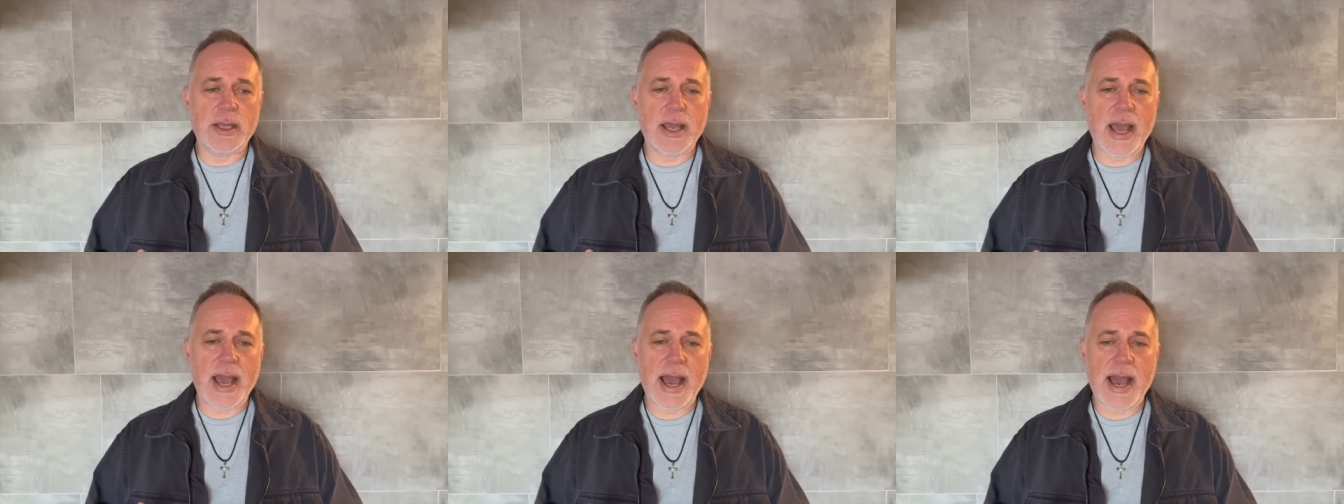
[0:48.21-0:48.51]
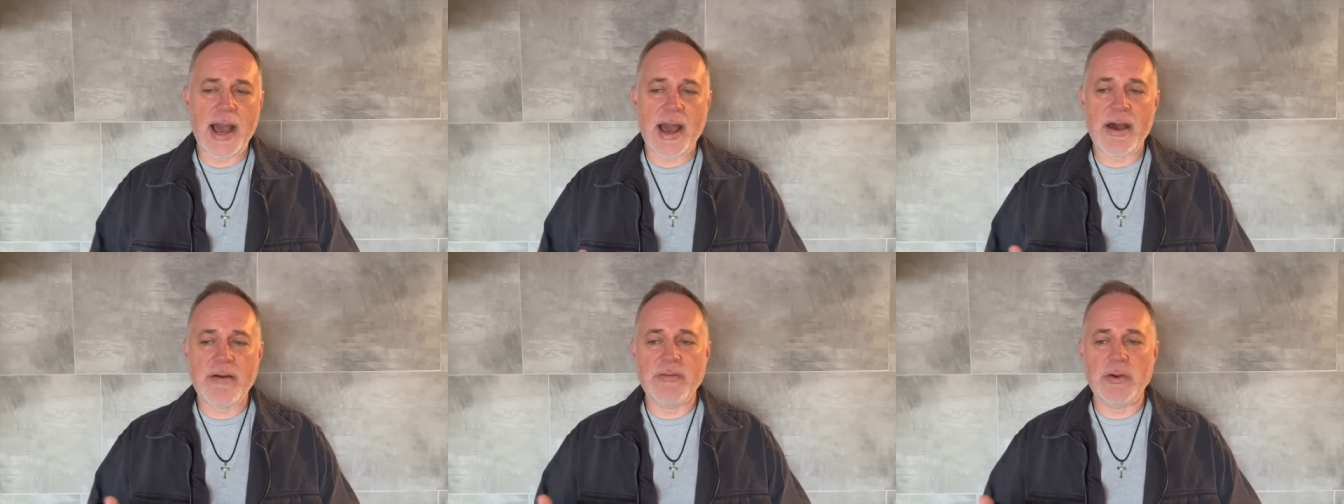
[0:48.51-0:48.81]

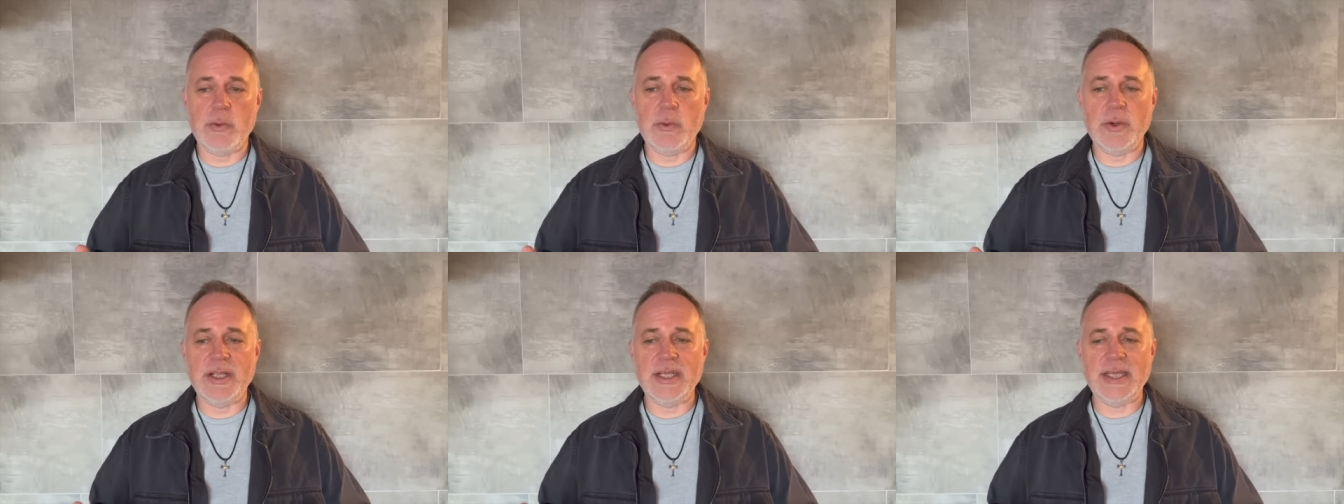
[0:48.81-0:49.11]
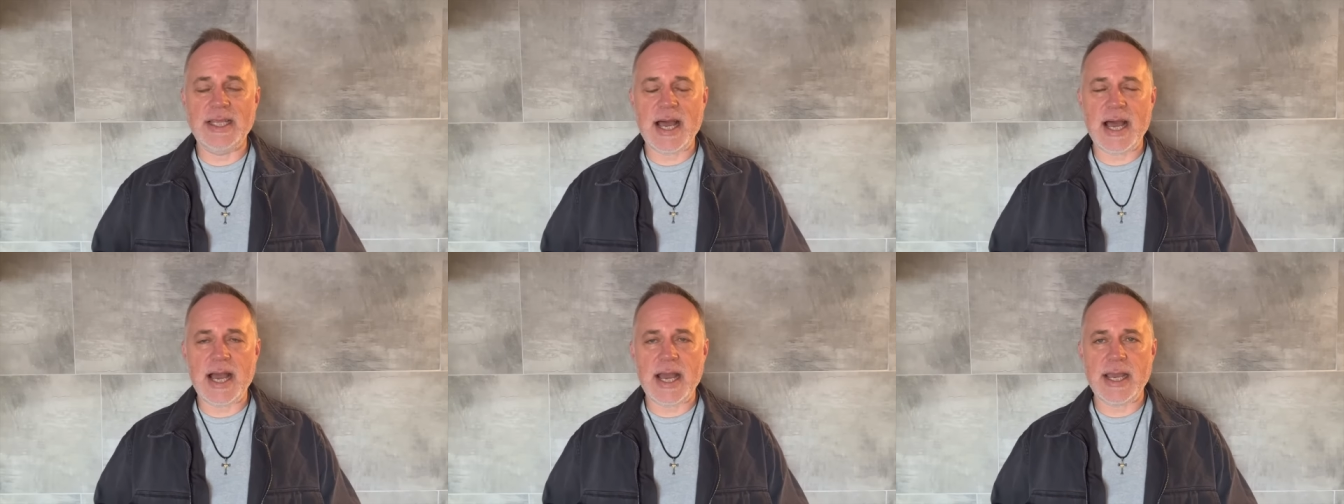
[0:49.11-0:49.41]
have a
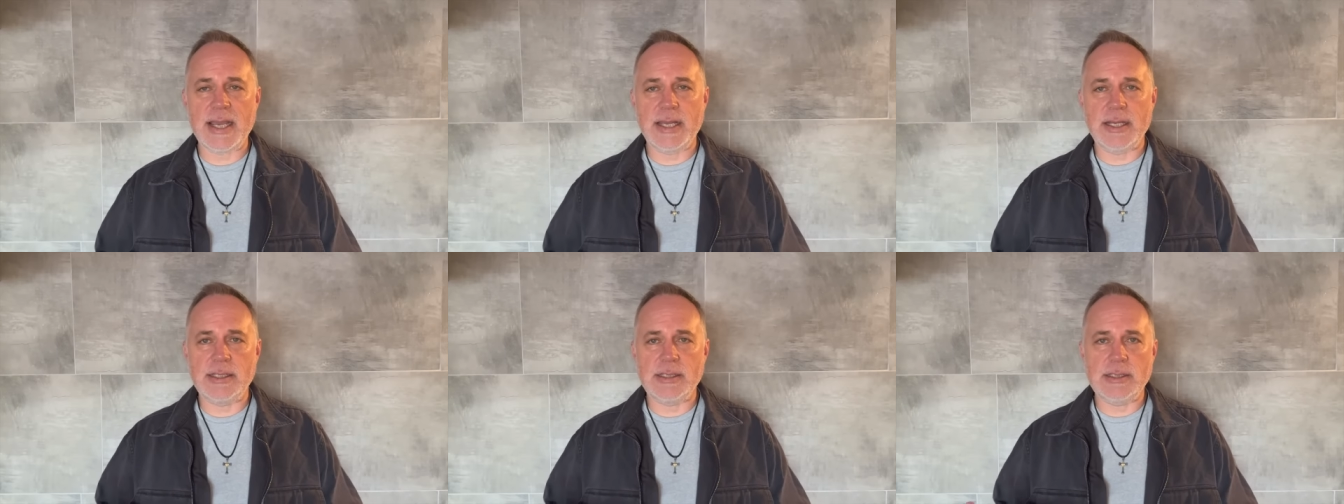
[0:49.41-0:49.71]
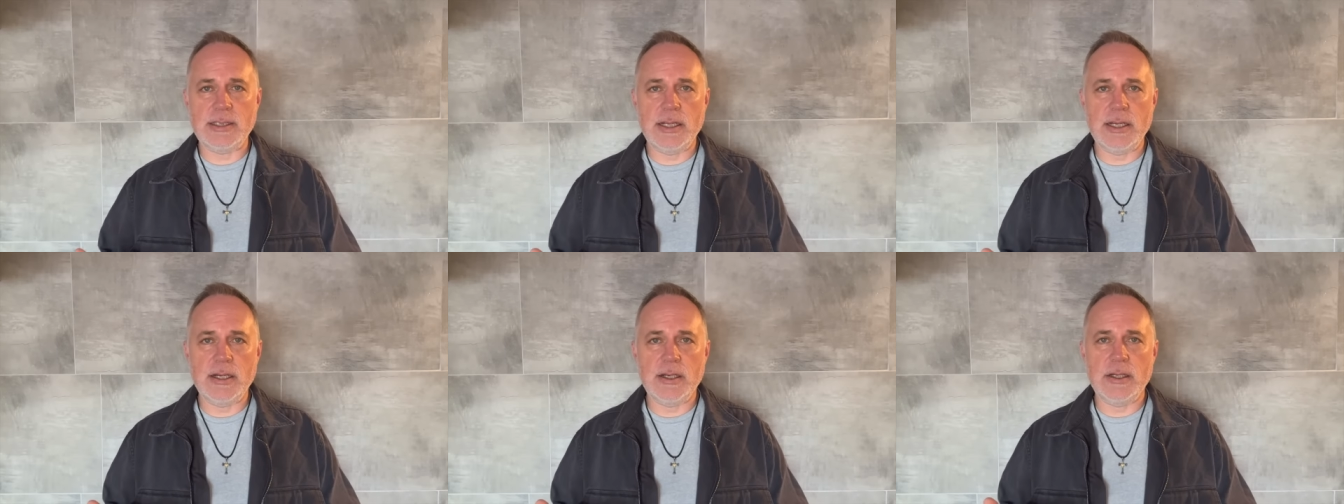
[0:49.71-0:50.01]

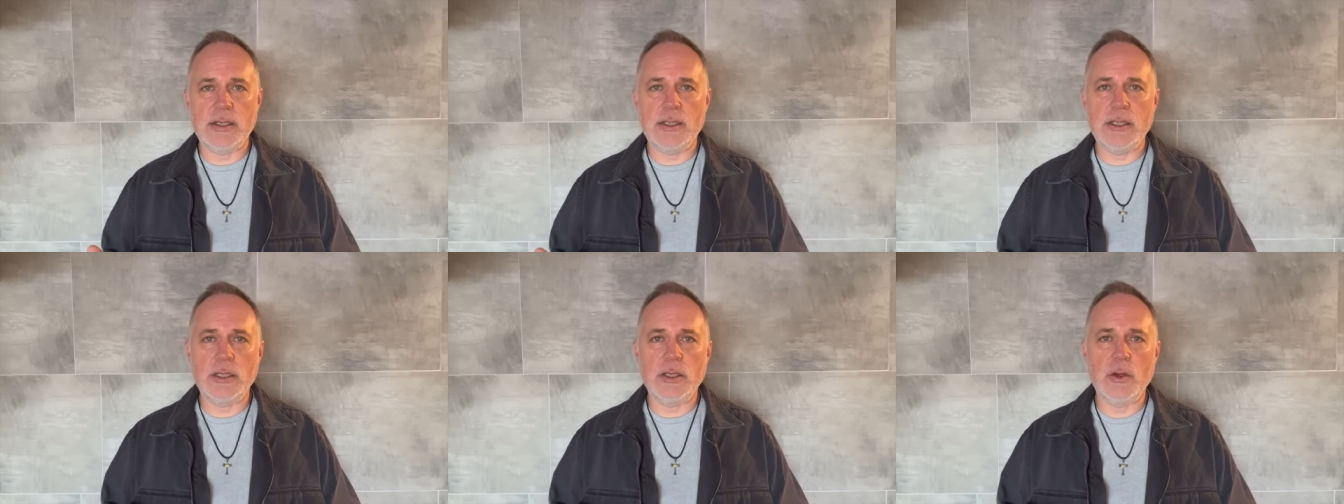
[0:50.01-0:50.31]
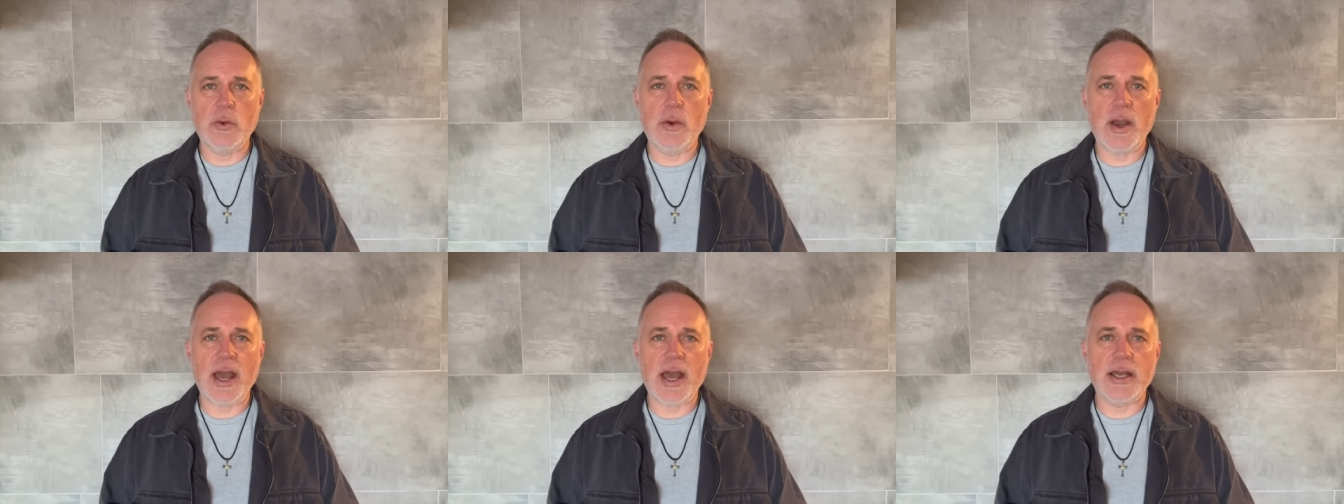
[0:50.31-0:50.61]
reliance here in the
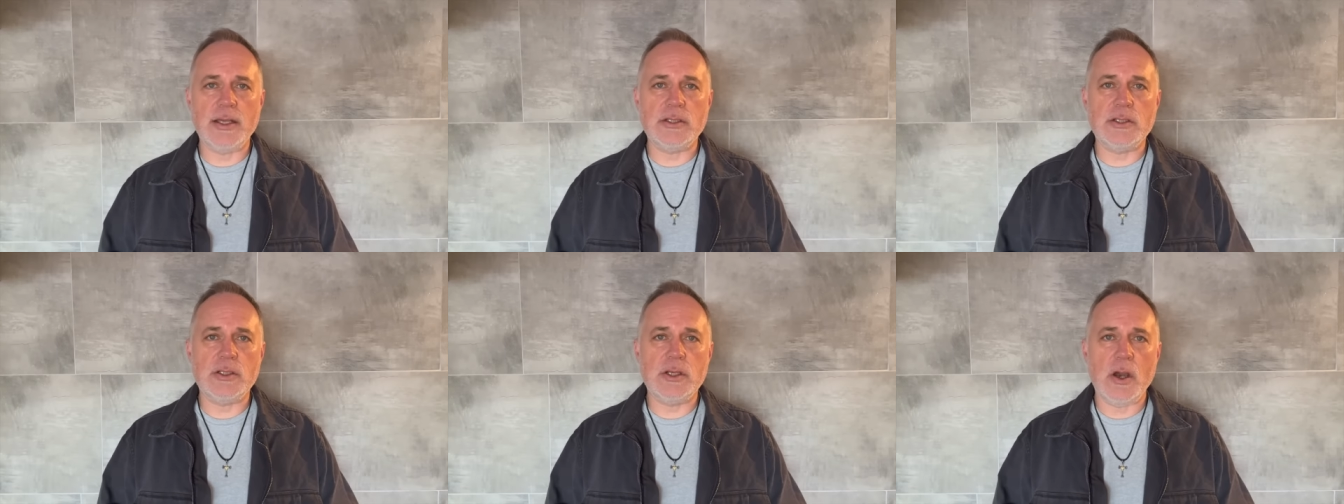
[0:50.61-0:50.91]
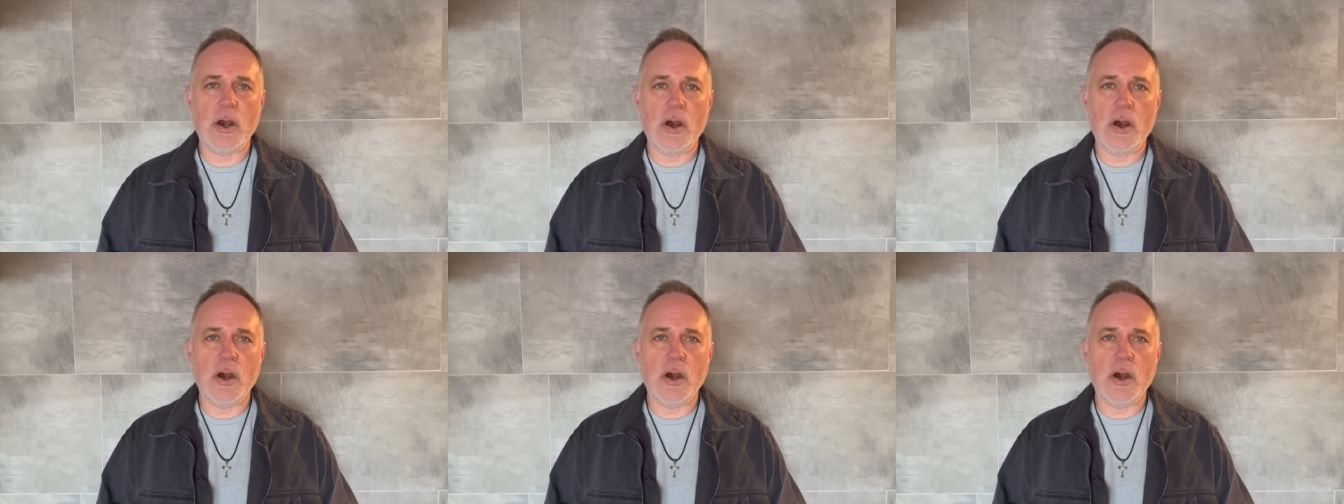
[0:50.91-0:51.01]
US